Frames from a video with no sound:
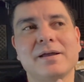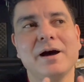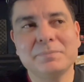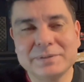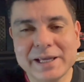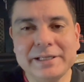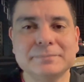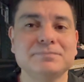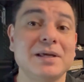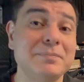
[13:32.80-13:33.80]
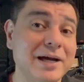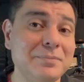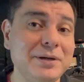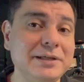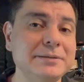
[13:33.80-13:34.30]
update, in my
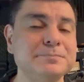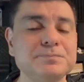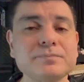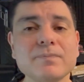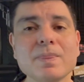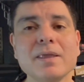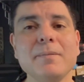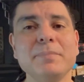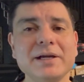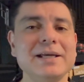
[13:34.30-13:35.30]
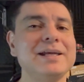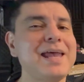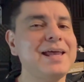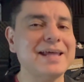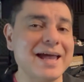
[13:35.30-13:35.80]
opinion, but it
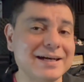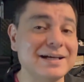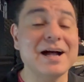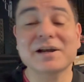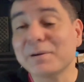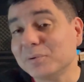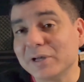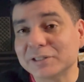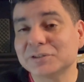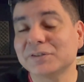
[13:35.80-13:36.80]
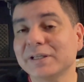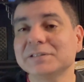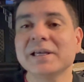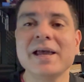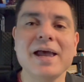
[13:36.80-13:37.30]
can add a couple extra
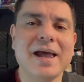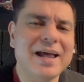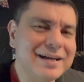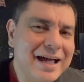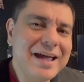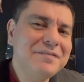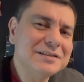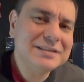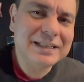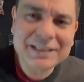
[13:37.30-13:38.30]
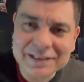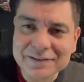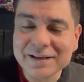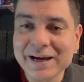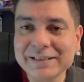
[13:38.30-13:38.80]
things. And I haven't seen a
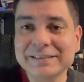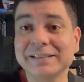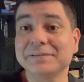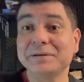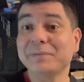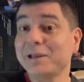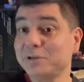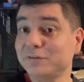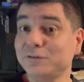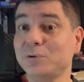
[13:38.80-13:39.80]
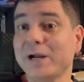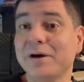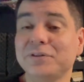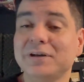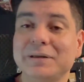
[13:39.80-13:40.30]
lot. There might be a few
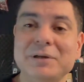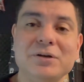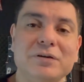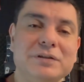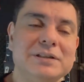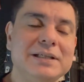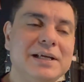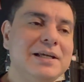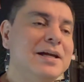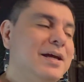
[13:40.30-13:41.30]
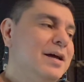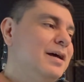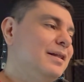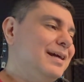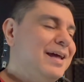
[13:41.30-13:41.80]
out there. Let me know if you see any,
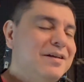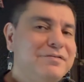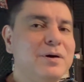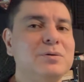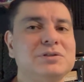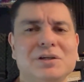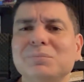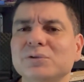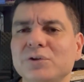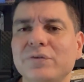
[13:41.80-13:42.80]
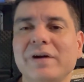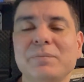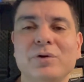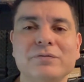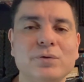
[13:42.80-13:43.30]
like headphones that are Bluetooth
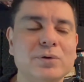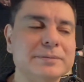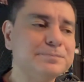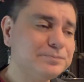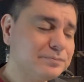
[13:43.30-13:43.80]
5.4.